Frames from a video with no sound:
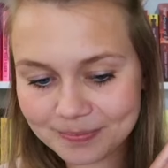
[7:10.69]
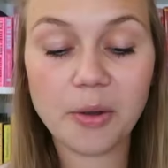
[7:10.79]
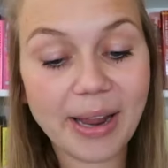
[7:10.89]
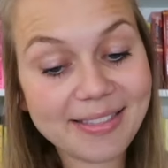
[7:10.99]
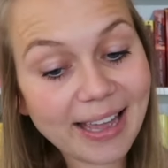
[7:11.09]
All
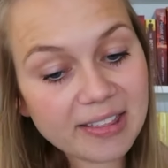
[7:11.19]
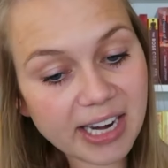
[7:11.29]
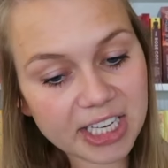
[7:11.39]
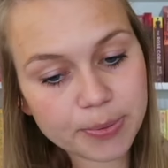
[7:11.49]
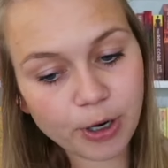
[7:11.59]
right, then the
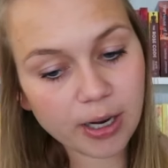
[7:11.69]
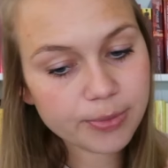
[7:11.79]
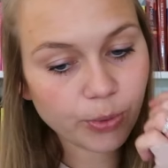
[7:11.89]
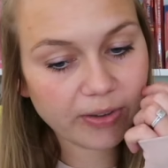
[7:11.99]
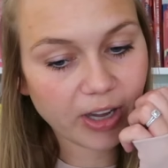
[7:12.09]
next
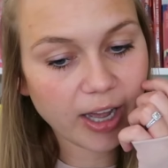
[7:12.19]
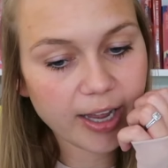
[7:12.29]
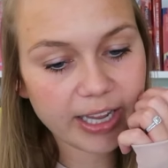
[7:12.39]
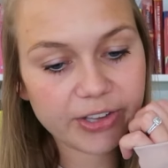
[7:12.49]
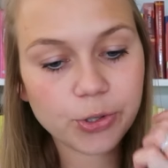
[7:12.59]
prompt we've
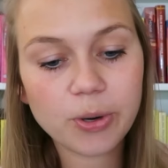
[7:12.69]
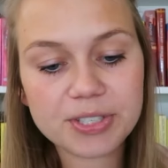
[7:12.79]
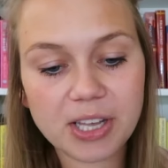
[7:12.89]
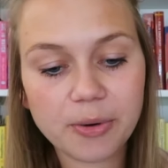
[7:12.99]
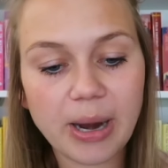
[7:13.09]
got is
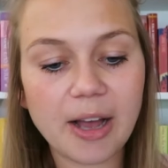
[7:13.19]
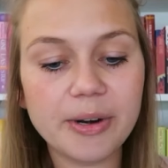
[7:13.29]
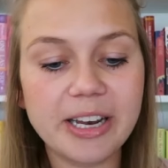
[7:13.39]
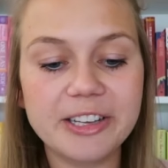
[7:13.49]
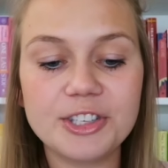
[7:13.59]
horsing
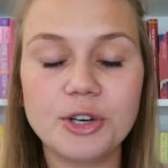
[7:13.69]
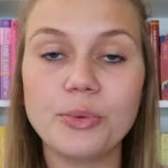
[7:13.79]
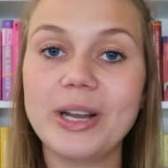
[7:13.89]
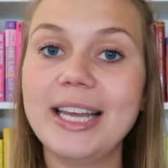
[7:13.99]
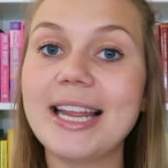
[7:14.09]
around and it's to
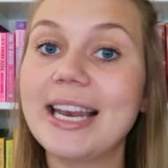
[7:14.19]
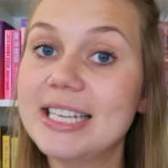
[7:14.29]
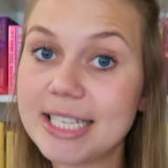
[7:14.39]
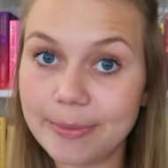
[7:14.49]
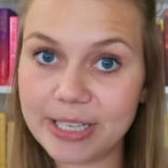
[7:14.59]
read an
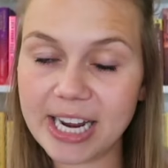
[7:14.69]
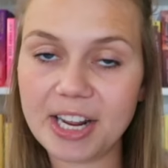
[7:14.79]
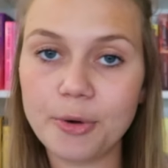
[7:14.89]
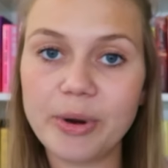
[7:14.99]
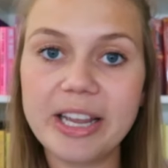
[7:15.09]

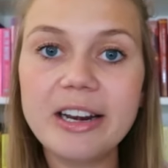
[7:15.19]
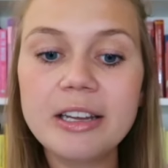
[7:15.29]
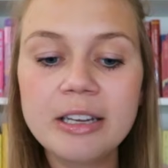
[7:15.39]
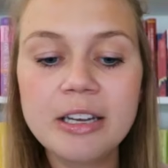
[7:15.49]
intimidating read.